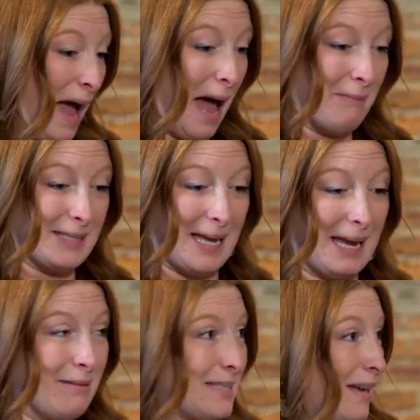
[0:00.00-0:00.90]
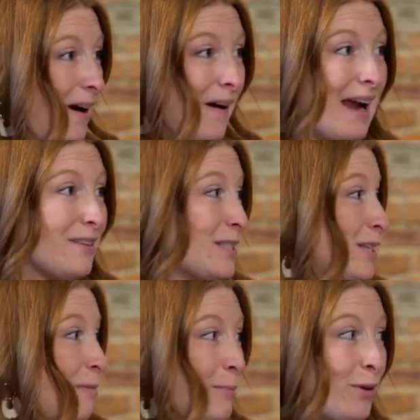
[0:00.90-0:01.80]
I was like, he was like, all right, there's
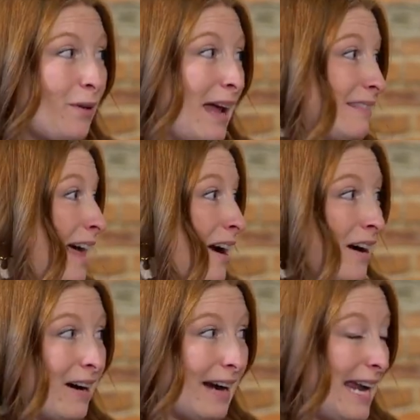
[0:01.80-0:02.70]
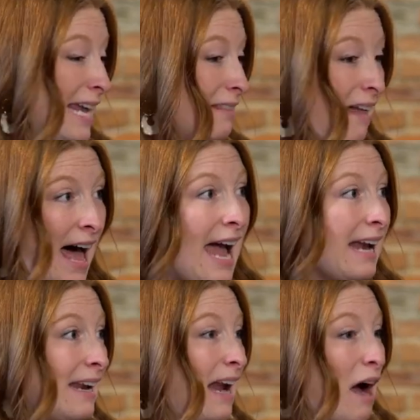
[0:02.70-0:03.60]
still people like that are in
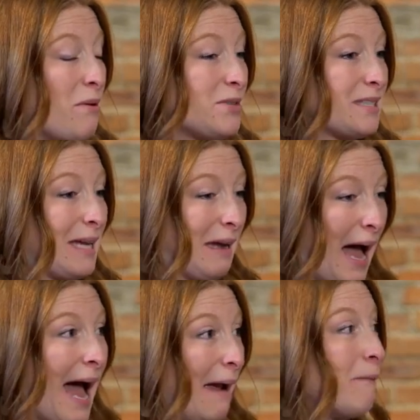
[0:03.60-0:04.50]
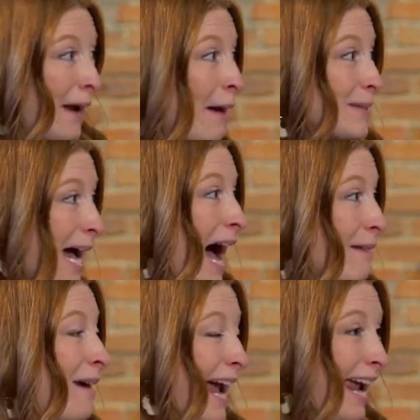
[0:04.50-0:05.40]
line. And I was just like, I when I was
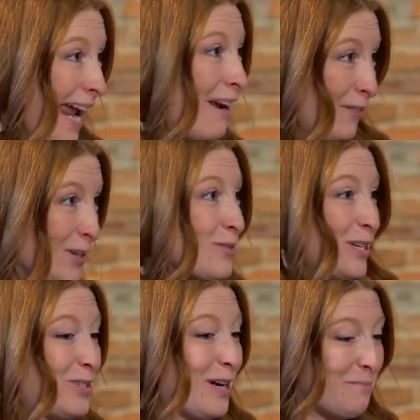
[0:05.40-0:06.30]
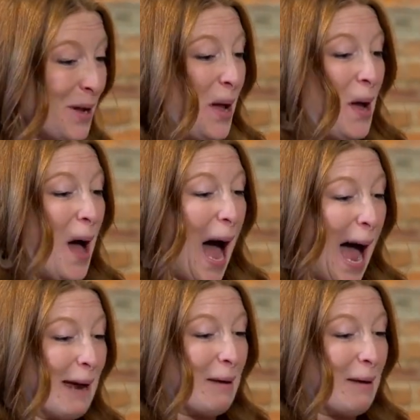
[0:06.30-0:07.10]
on my anniversary trip, I